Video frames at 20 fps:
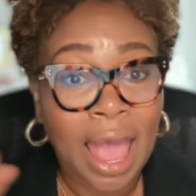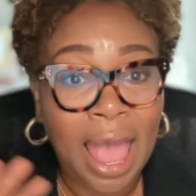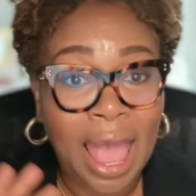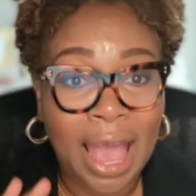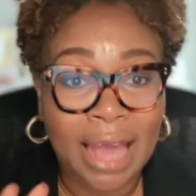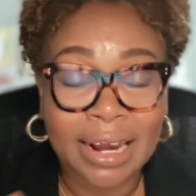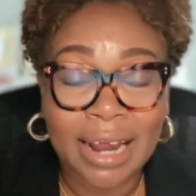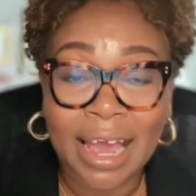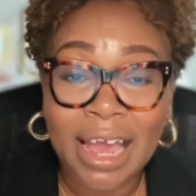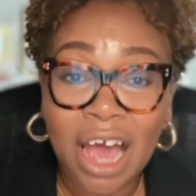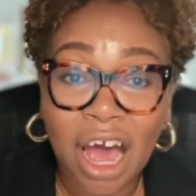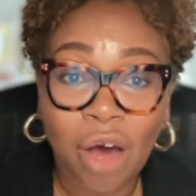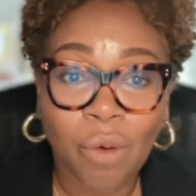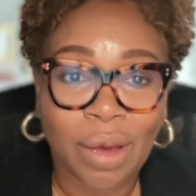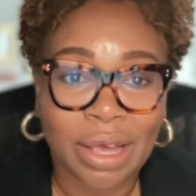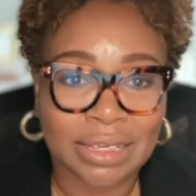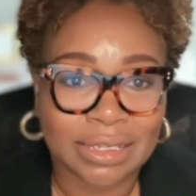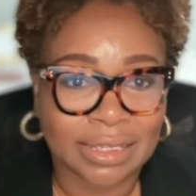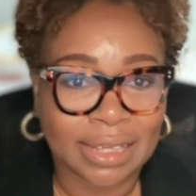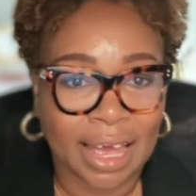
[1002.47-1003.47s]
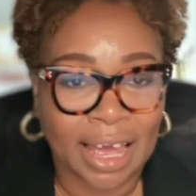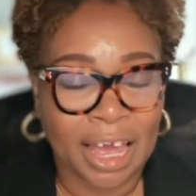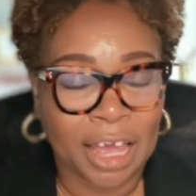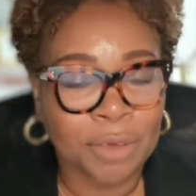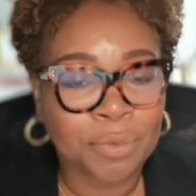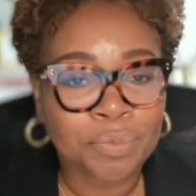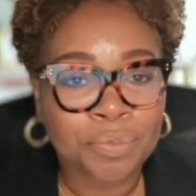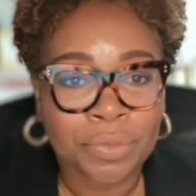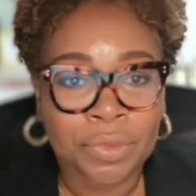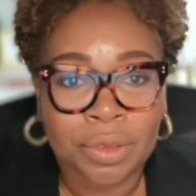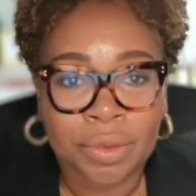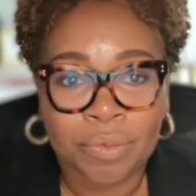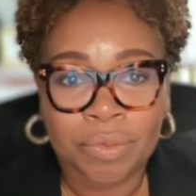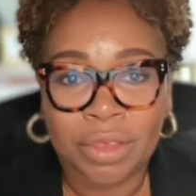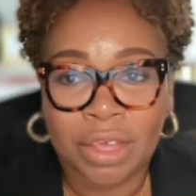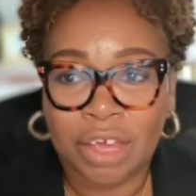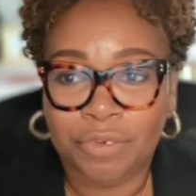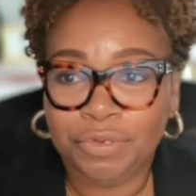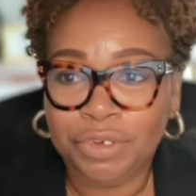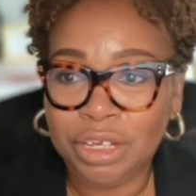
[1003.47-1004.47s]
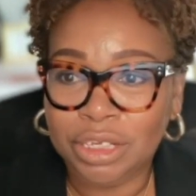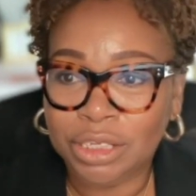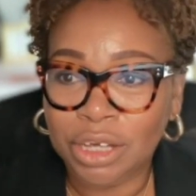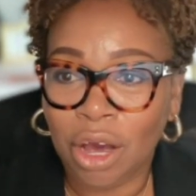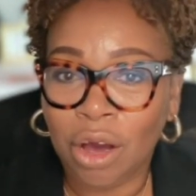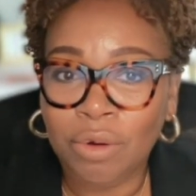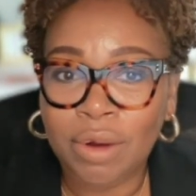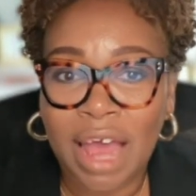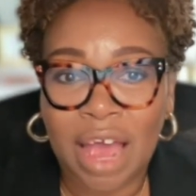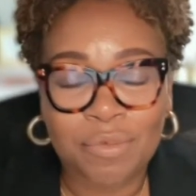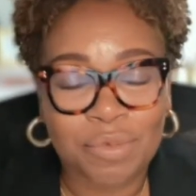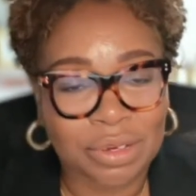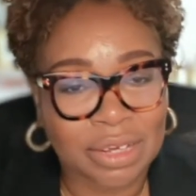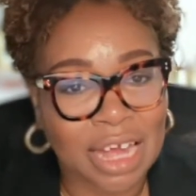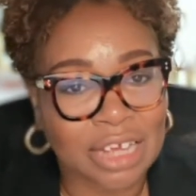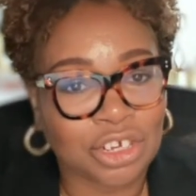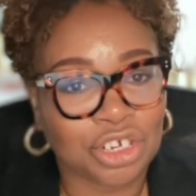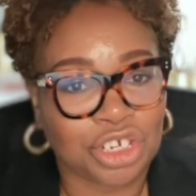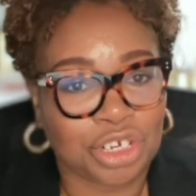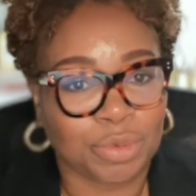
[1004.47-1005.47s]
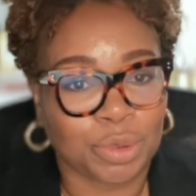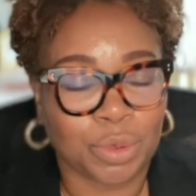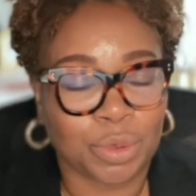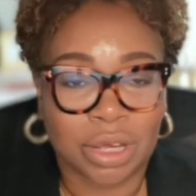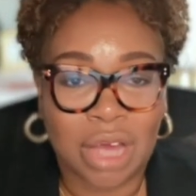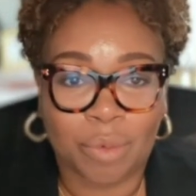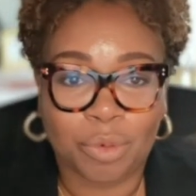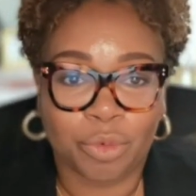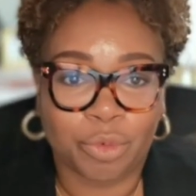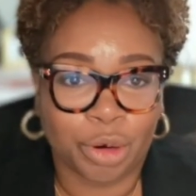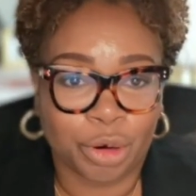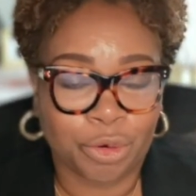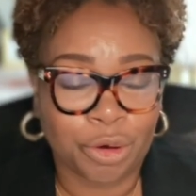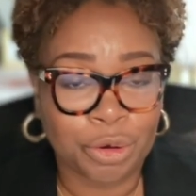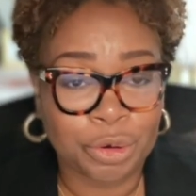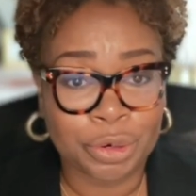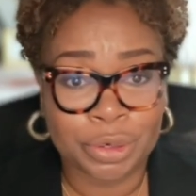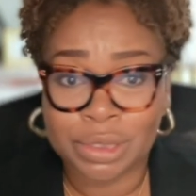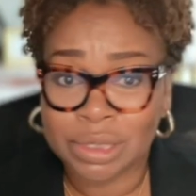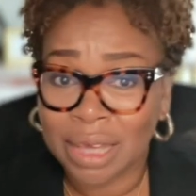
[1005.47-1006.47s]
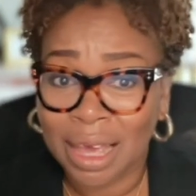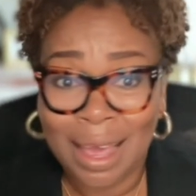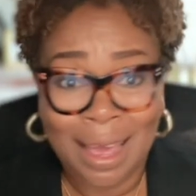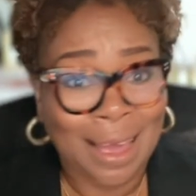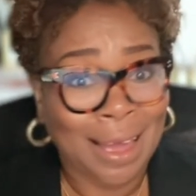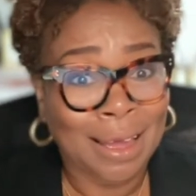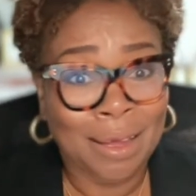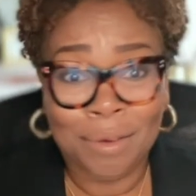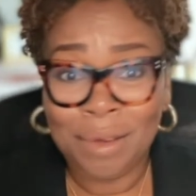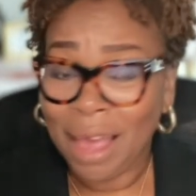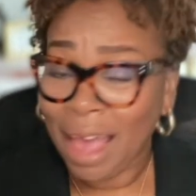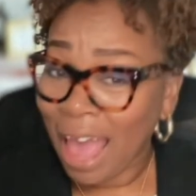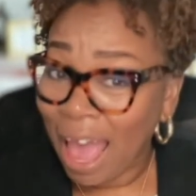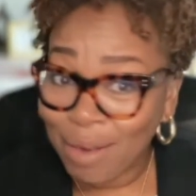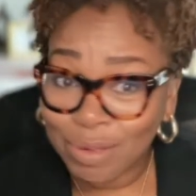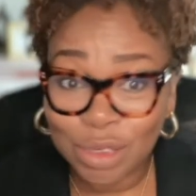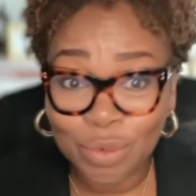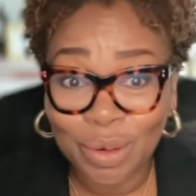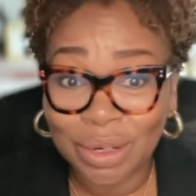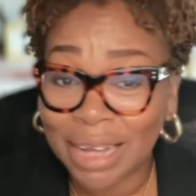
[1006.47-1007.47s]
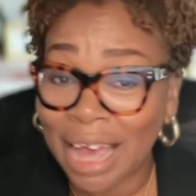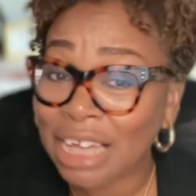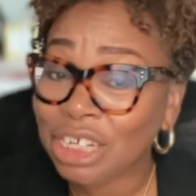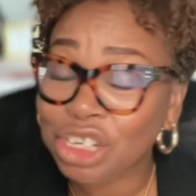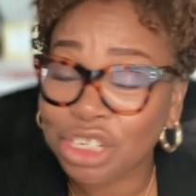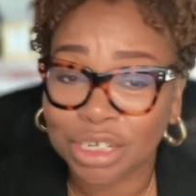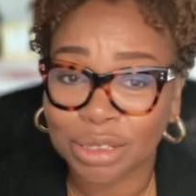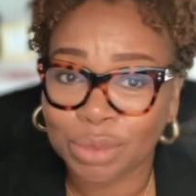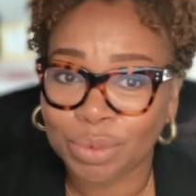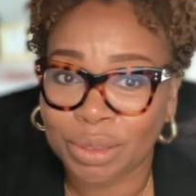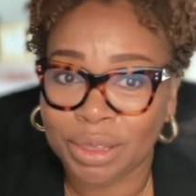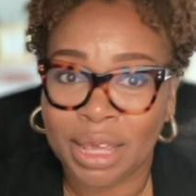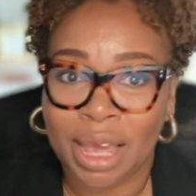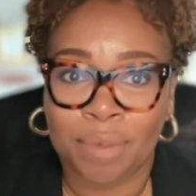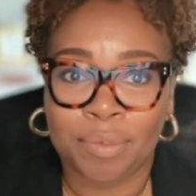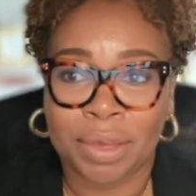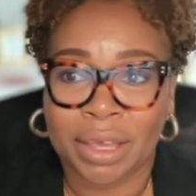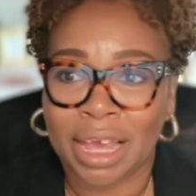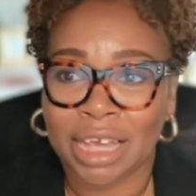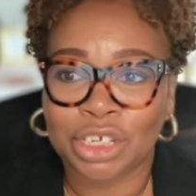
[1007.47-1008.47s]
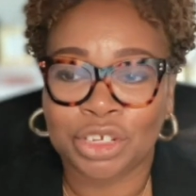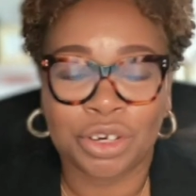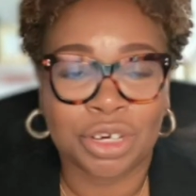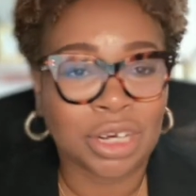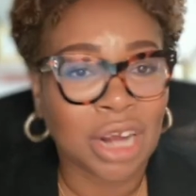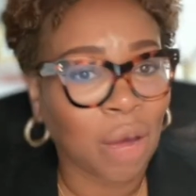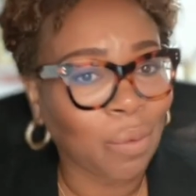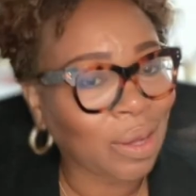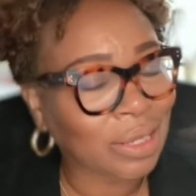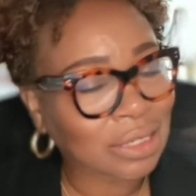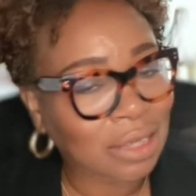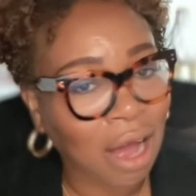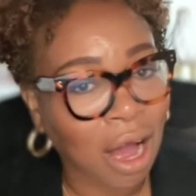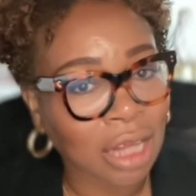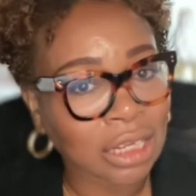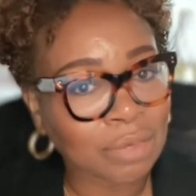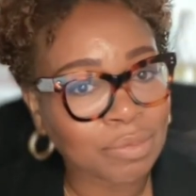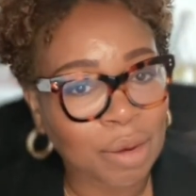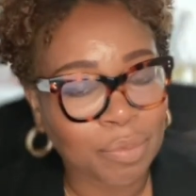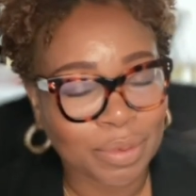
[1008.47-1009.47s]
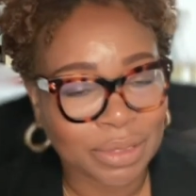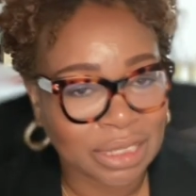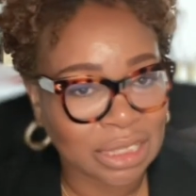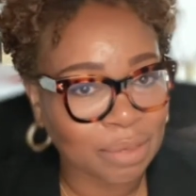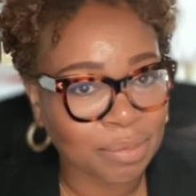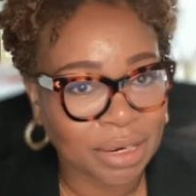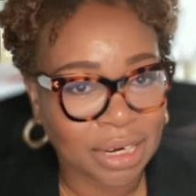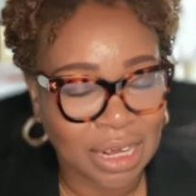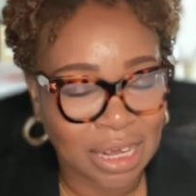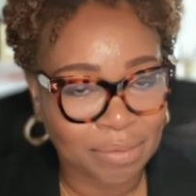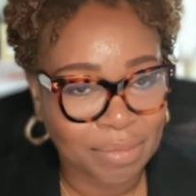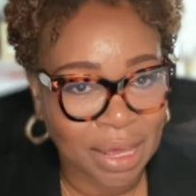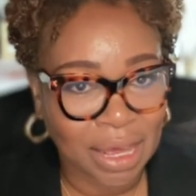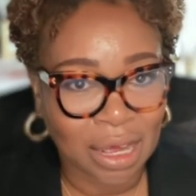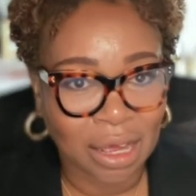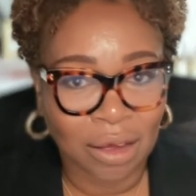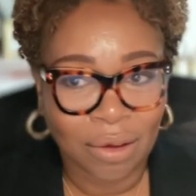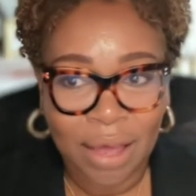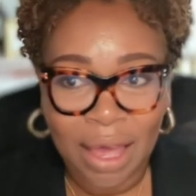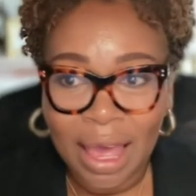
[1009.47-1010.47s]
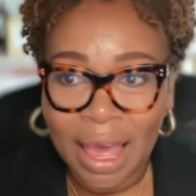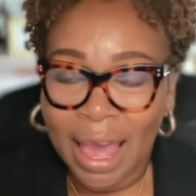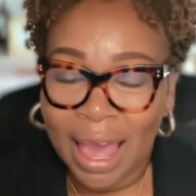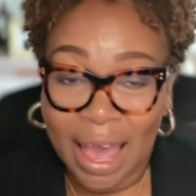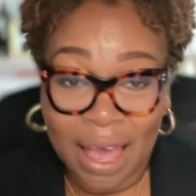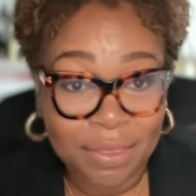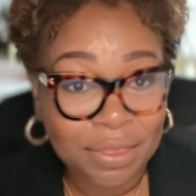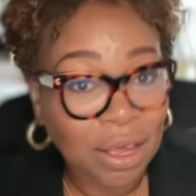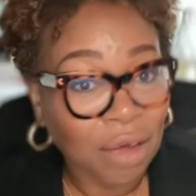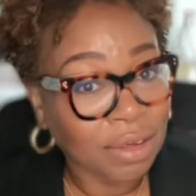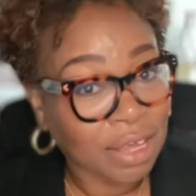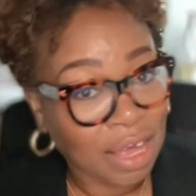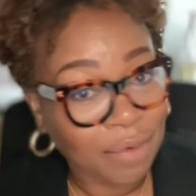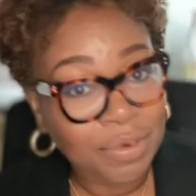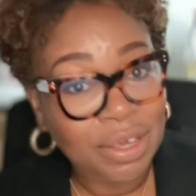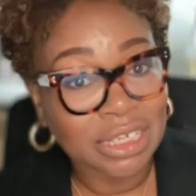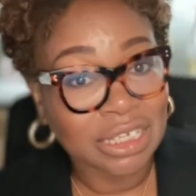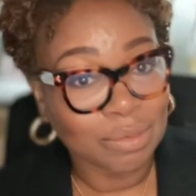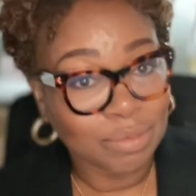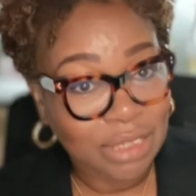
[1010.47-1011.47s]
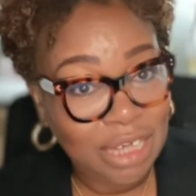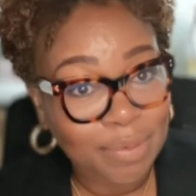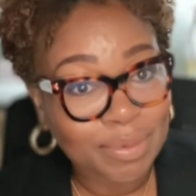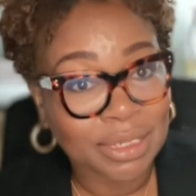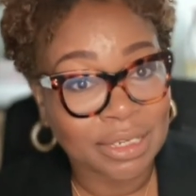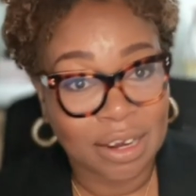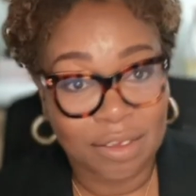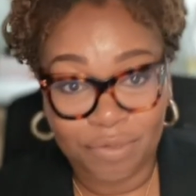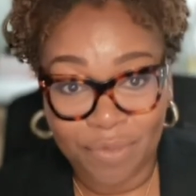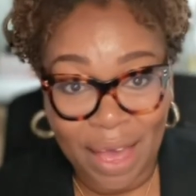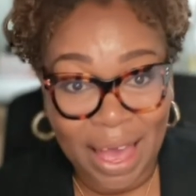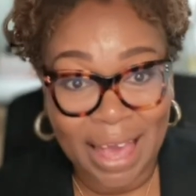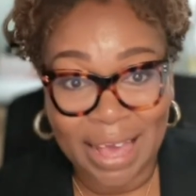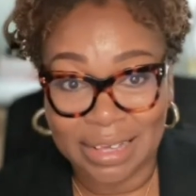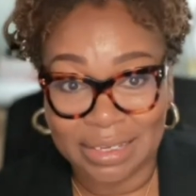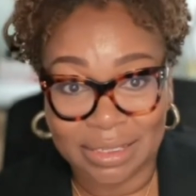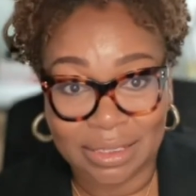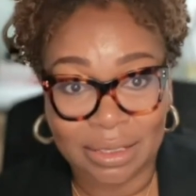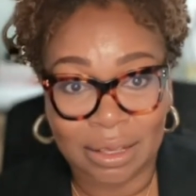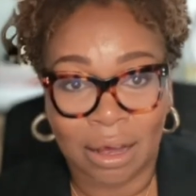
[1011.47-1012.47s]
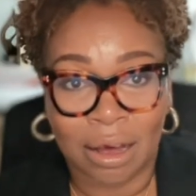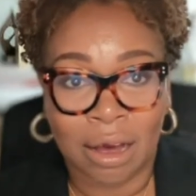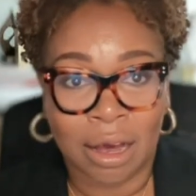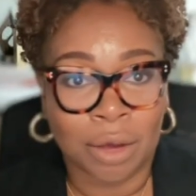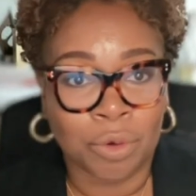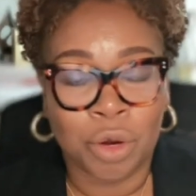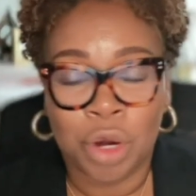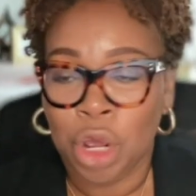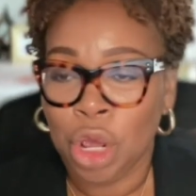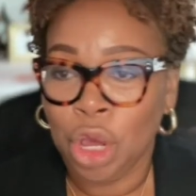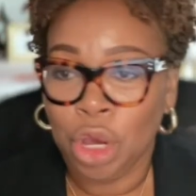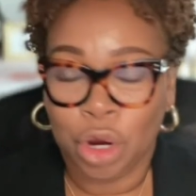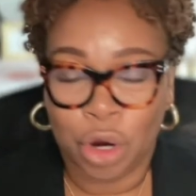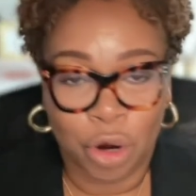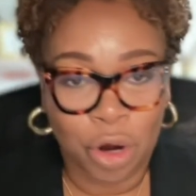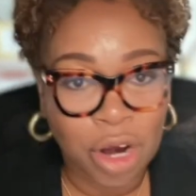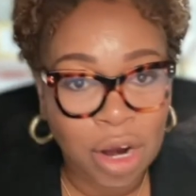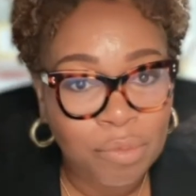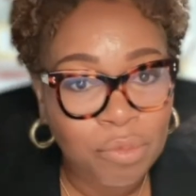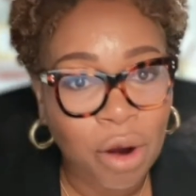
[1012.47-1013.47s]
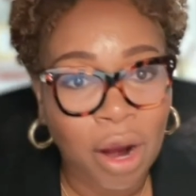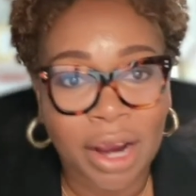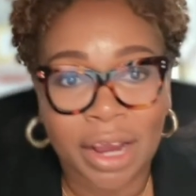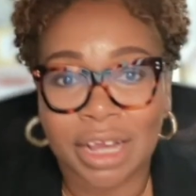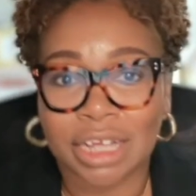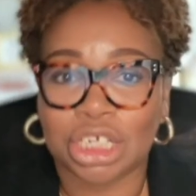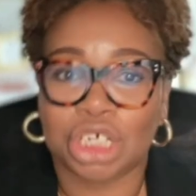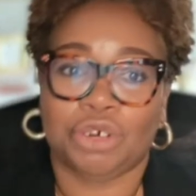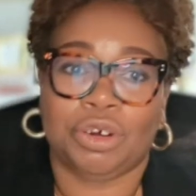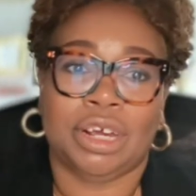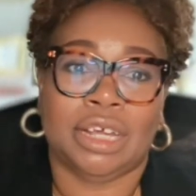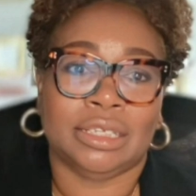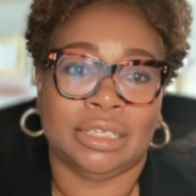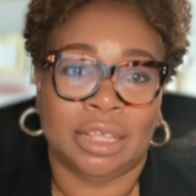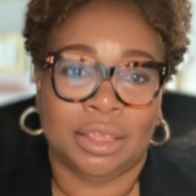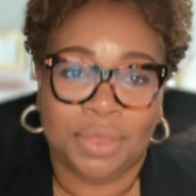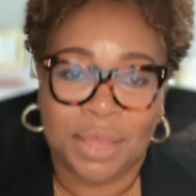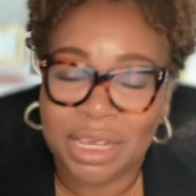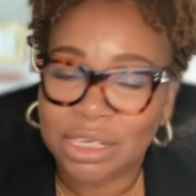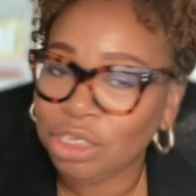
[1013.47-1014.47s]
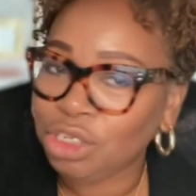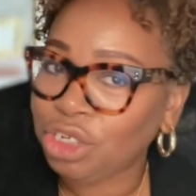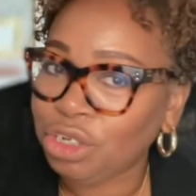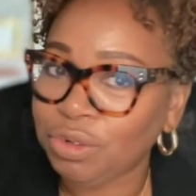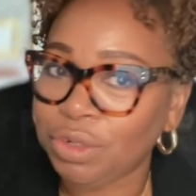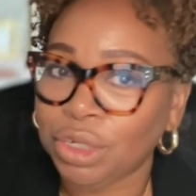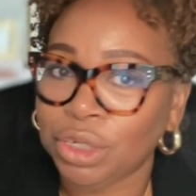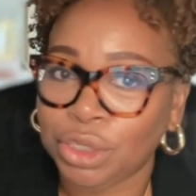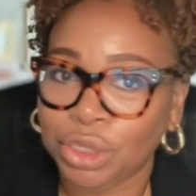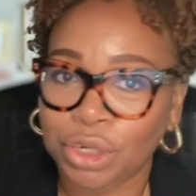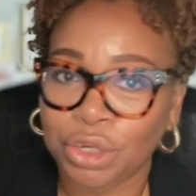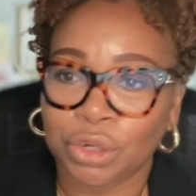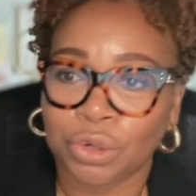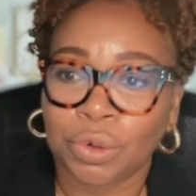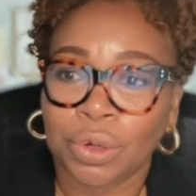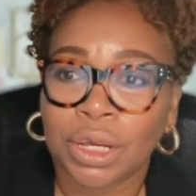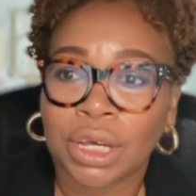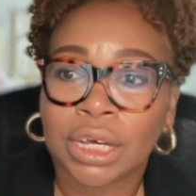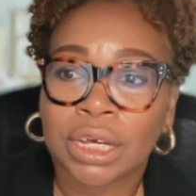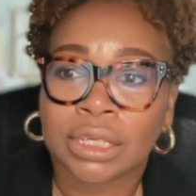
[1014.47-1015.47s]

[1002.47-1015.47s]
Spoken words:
And I always say, if you don't have relationships with a couple of recruiters, have the relationships with them, because you can always call them up or send them an email and they'll give you some tips and advice on current market trends and things that you can do.